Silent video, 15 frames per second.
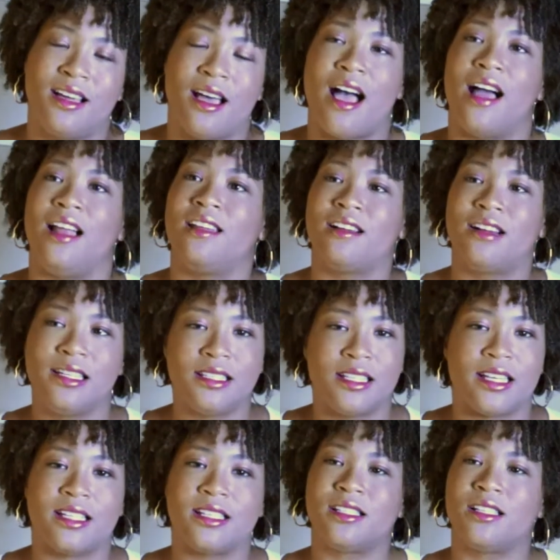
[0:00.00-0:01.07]
I learned
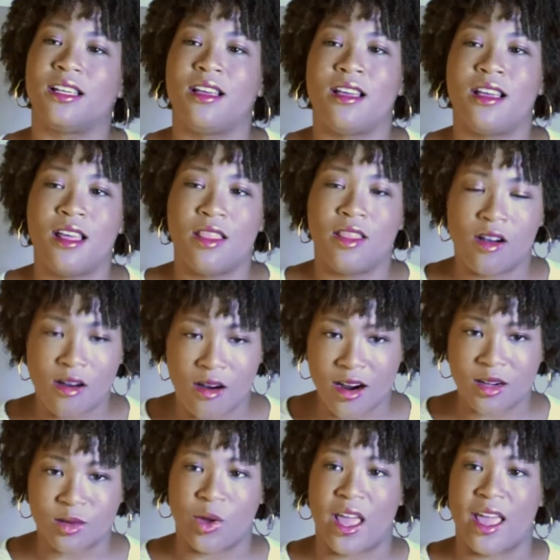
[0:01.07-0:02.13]
this the
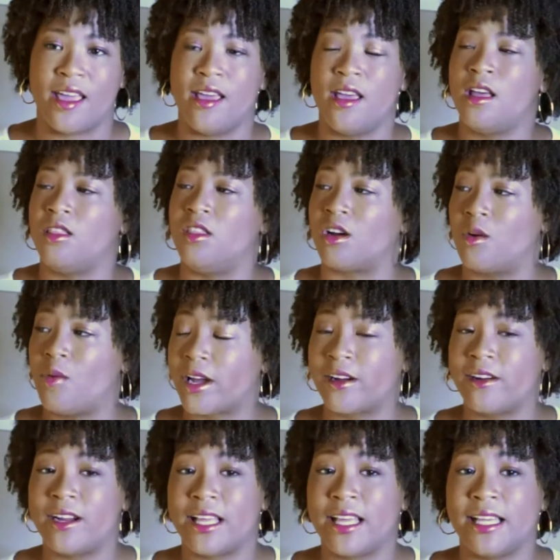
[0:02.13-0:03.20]
hard way. The
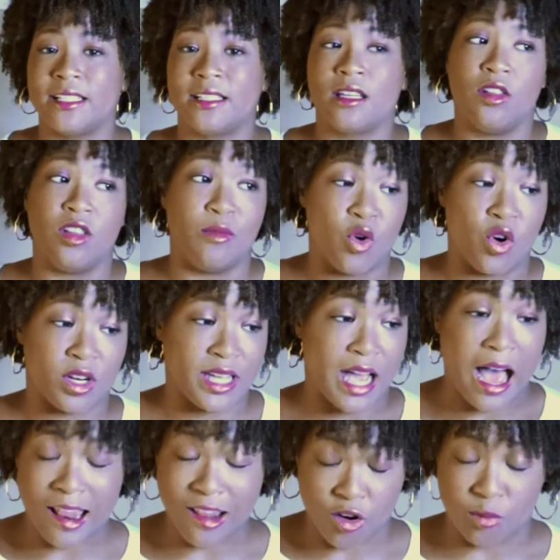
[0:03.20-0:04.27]
quicker it is, the more
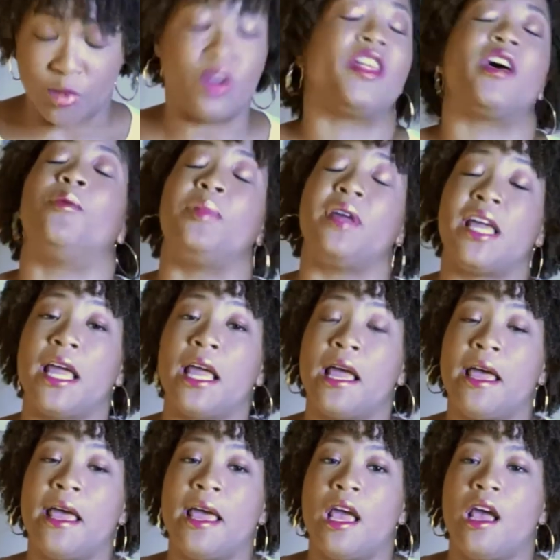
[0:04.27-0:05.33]
tolerable they'll be,
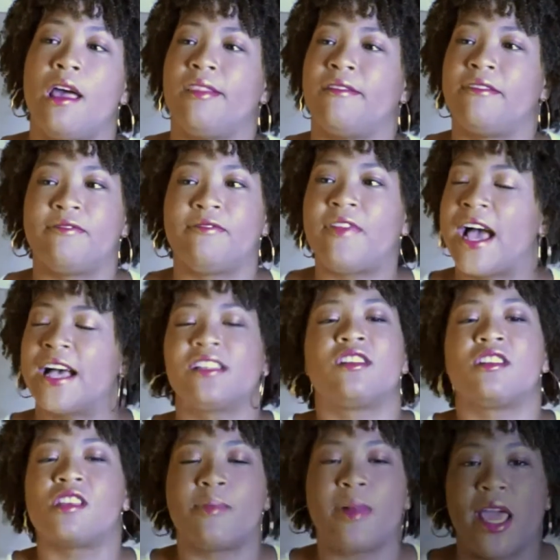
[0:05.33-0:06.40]
and the
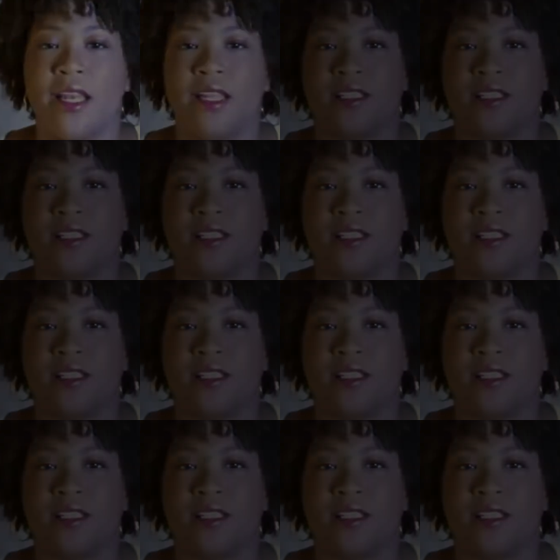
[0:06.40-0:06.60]
faster their pain